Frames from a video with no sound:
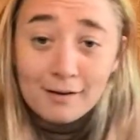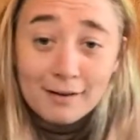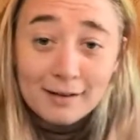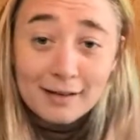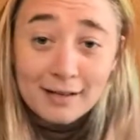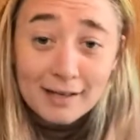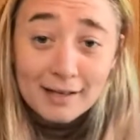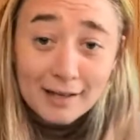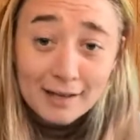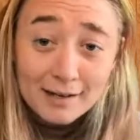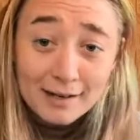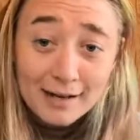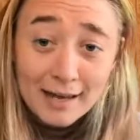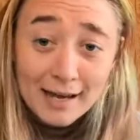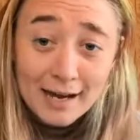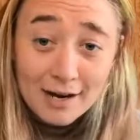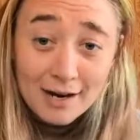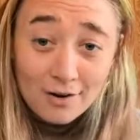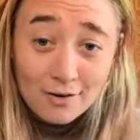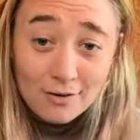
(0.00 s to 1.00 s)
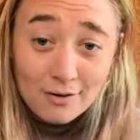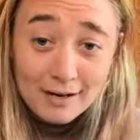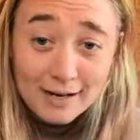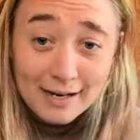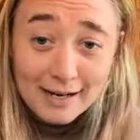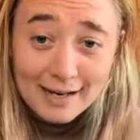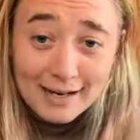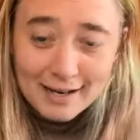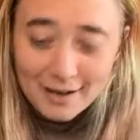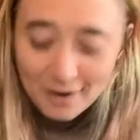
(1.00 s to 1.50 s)

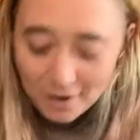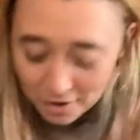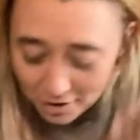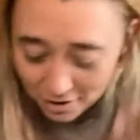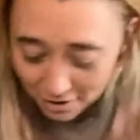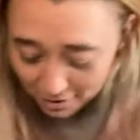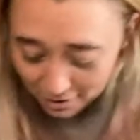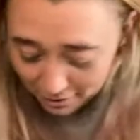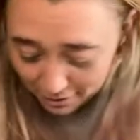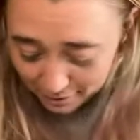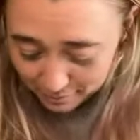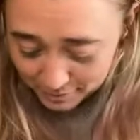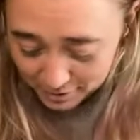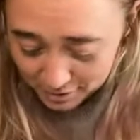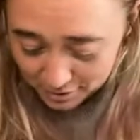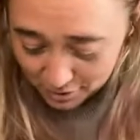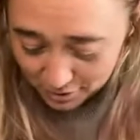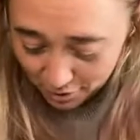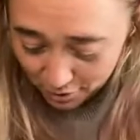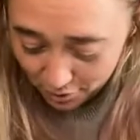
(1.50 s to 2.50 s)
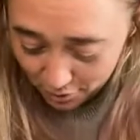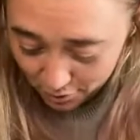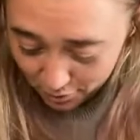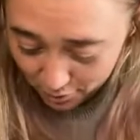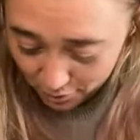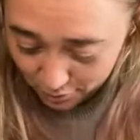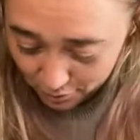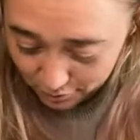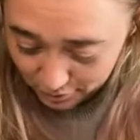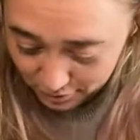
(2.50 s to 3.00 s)
canary. Oh, I'm
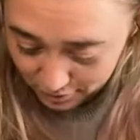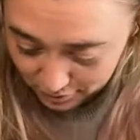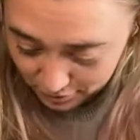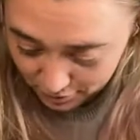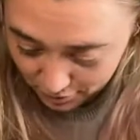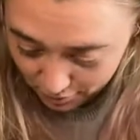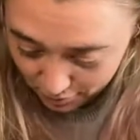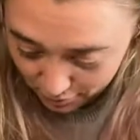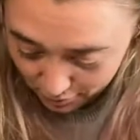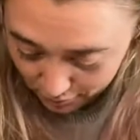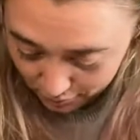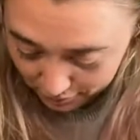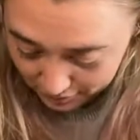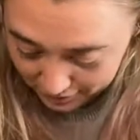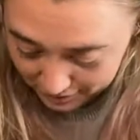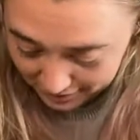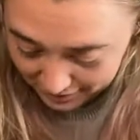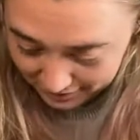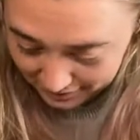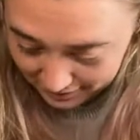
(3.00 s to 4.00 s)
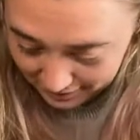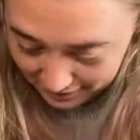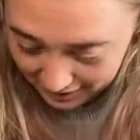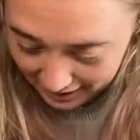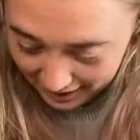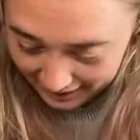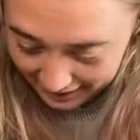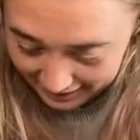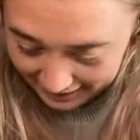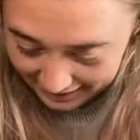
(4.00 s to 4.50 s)
so stoked. You
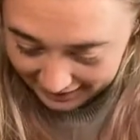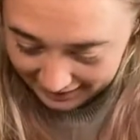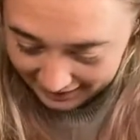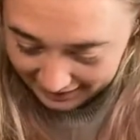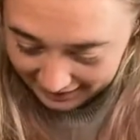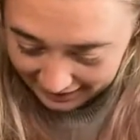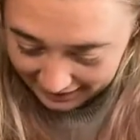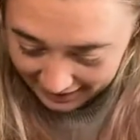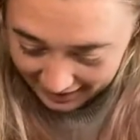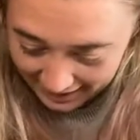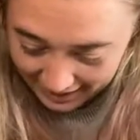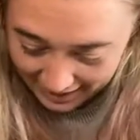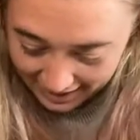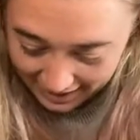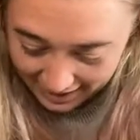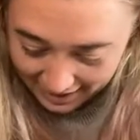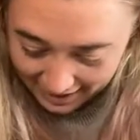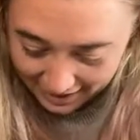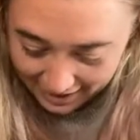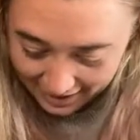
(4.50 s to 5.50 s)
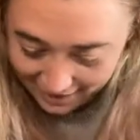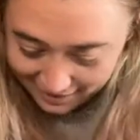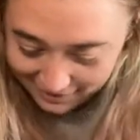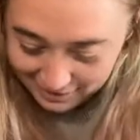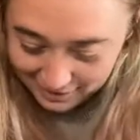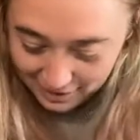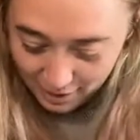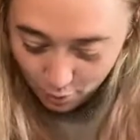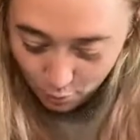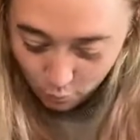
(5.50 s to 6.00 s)
got kitty cat. You
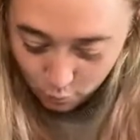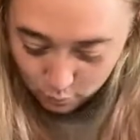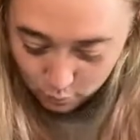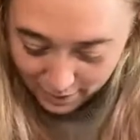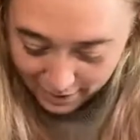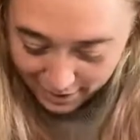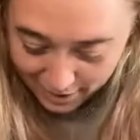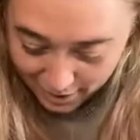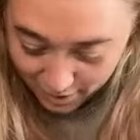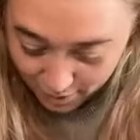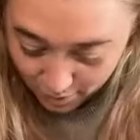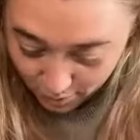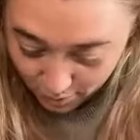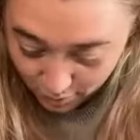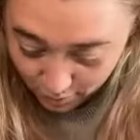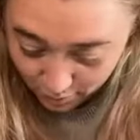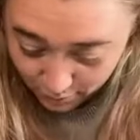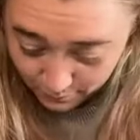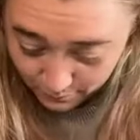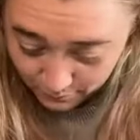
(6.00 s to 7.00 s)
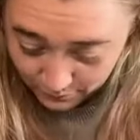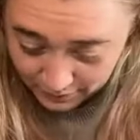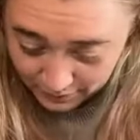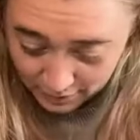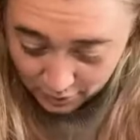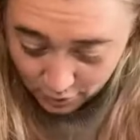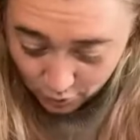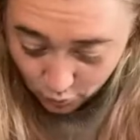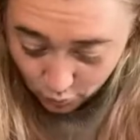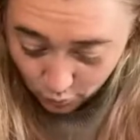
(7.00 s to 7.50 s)
got whale,
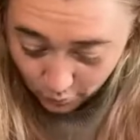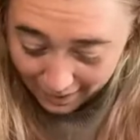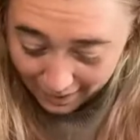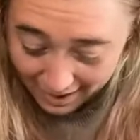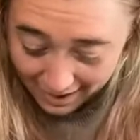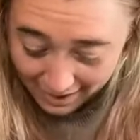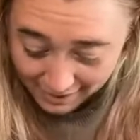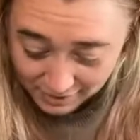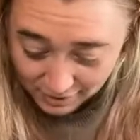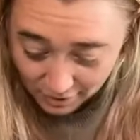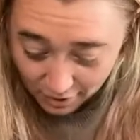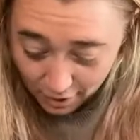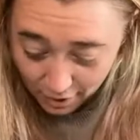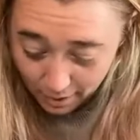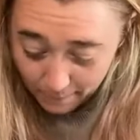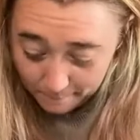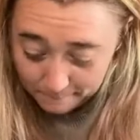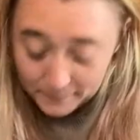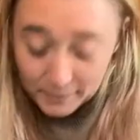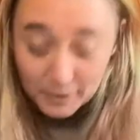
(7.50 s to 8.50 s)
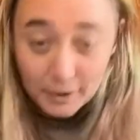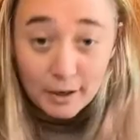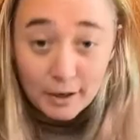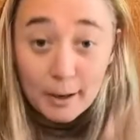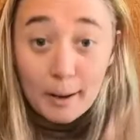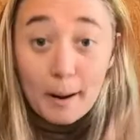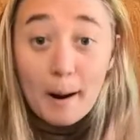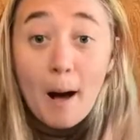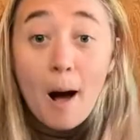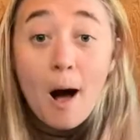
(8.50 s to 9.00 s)

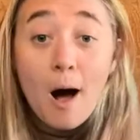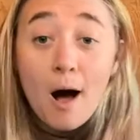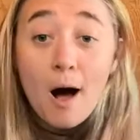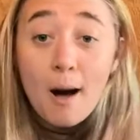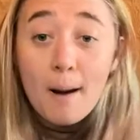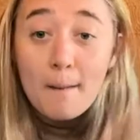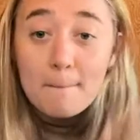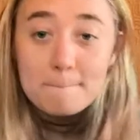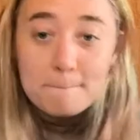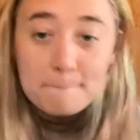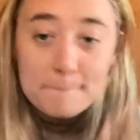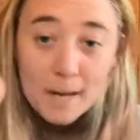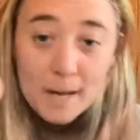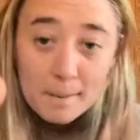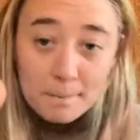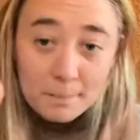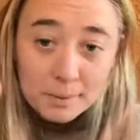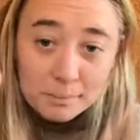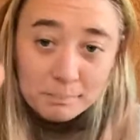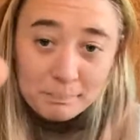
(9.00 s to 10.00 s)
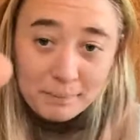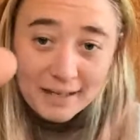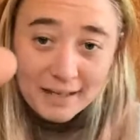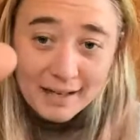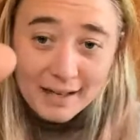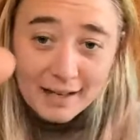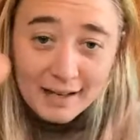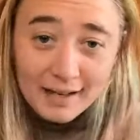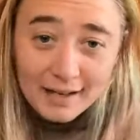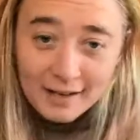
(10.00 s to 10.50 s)
grasshopper,
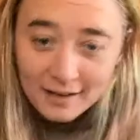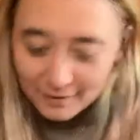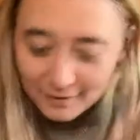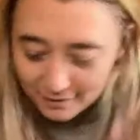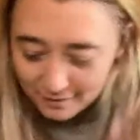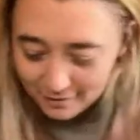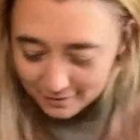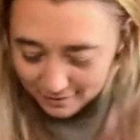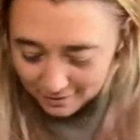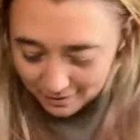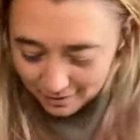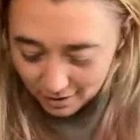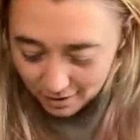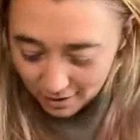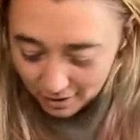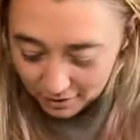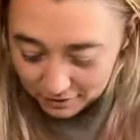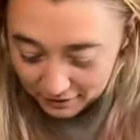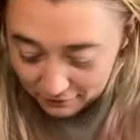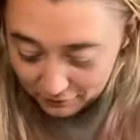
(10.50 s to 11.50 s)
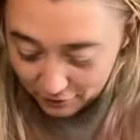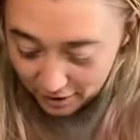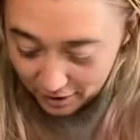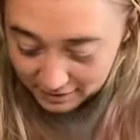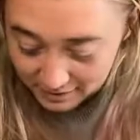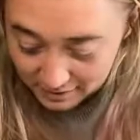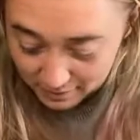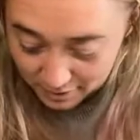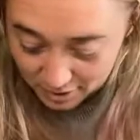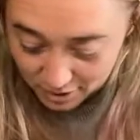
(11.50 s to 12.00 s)
bumblebee. Oh, they've got
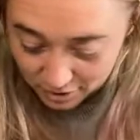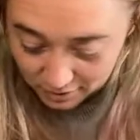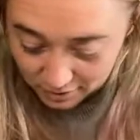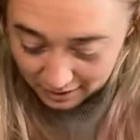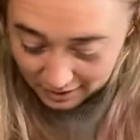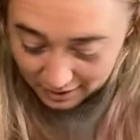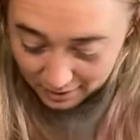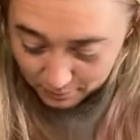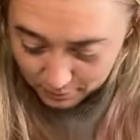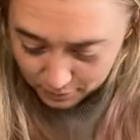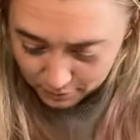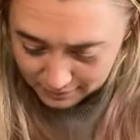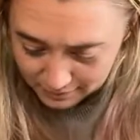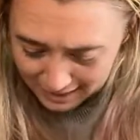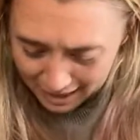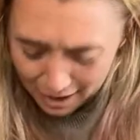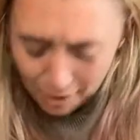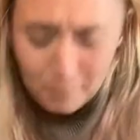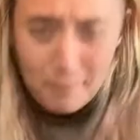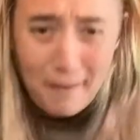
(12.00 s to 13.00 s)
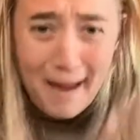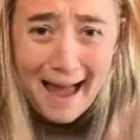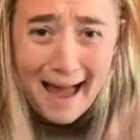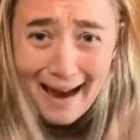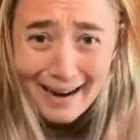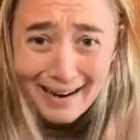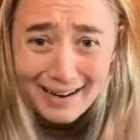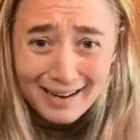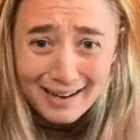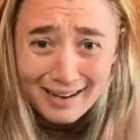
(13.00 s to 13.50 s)
such good animals.
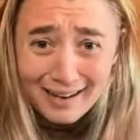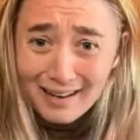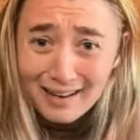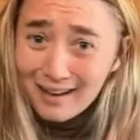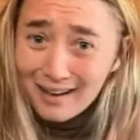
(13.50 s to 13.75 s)
Alpaca.